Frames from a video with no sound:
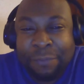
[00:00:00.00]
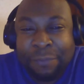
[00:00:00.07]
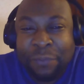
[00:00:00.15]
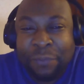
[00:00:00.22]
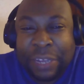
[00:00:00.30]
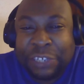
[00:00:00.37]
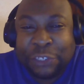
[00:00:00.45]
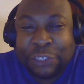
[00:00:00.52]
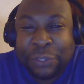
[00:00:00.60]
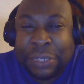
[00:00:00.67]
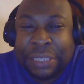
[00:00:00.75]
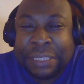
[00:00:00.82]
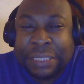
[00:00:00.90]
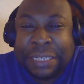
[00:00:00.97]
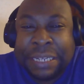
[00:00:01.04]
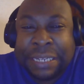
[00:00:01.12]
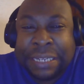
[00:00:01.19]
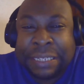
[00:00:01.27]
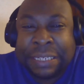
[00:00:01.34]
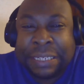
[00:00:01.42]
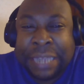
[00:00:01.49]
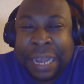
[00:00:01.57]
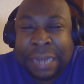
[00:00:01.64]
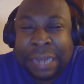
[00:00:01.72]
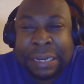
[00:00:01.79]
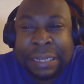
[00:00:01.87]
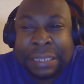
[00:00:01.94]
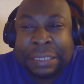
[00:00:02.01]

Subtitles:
version. It's easier.